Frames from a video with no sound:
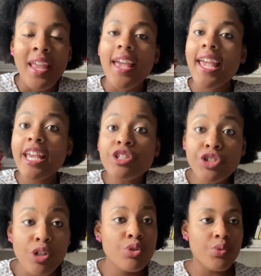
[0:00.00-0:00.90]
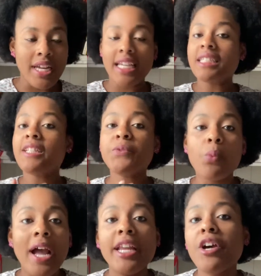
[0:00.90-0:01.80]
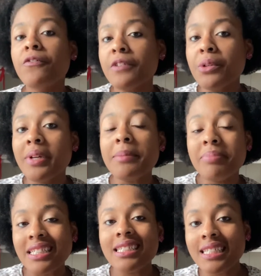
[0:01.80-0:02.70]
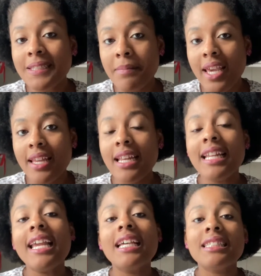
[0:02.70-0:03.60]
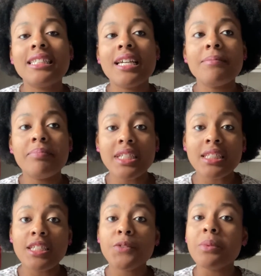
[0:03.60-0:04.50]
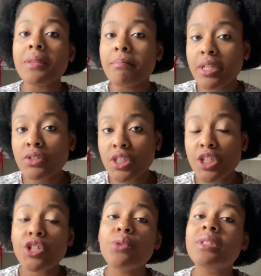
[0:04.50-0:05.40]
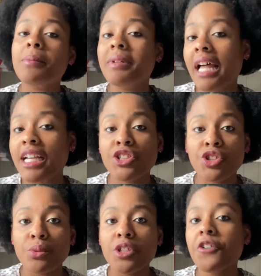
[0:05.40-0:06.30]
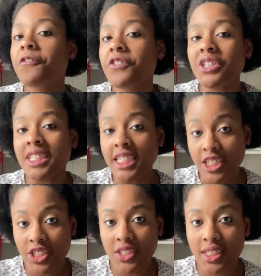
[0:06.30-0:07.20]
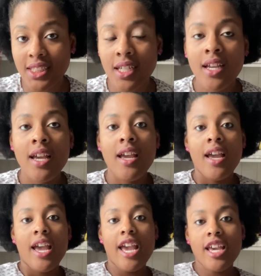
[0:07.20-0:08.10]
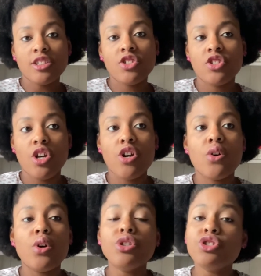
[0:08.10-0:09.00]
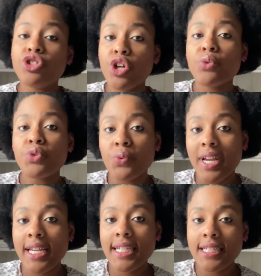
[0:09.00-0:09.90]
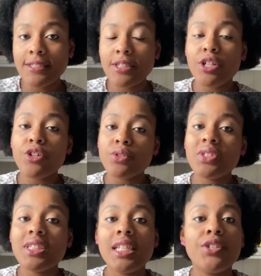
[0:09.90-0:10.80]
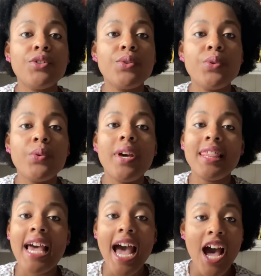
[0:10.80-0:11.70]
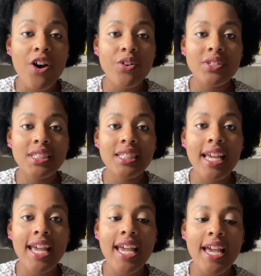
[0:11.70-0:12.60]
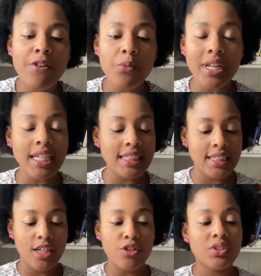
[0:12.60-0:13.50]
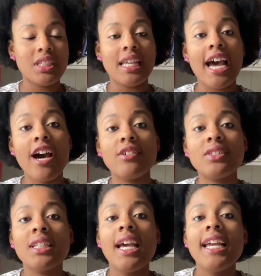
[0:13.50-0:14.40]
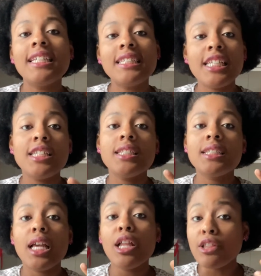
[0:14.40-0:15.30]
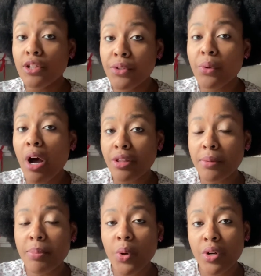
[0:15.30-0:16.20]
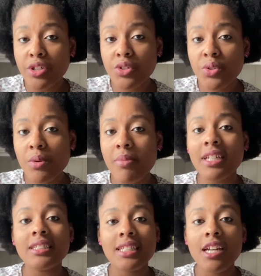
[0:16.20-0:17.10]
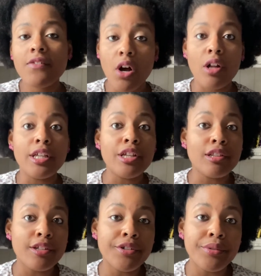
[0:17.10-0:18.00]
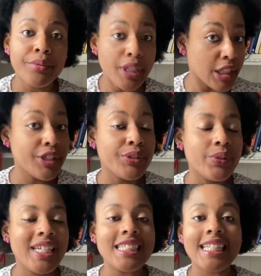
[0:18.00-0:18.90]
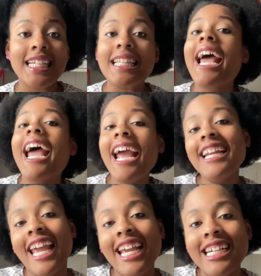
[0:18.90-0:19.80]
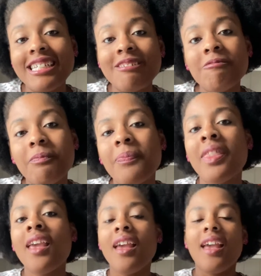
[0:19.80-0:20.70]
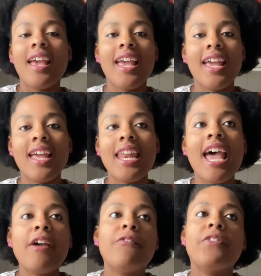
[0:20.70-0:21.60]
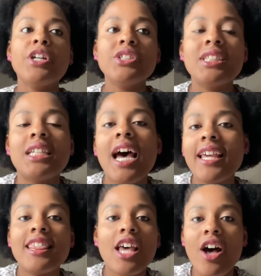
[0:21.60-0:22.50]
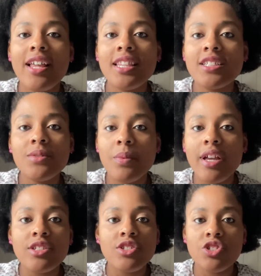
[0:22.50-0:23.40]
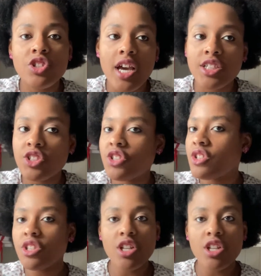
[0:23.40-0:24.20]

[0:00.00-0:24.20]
And Joe Drake is this white, affluent businessman. And he has done business with Milton, who is a plasterer, for years. And so Joe Drake goes to the house. And when he goes to the house, he sees Lou on the porch. But instead of calling Lou, he says, "Hey, Nate." And at first I thought this was just,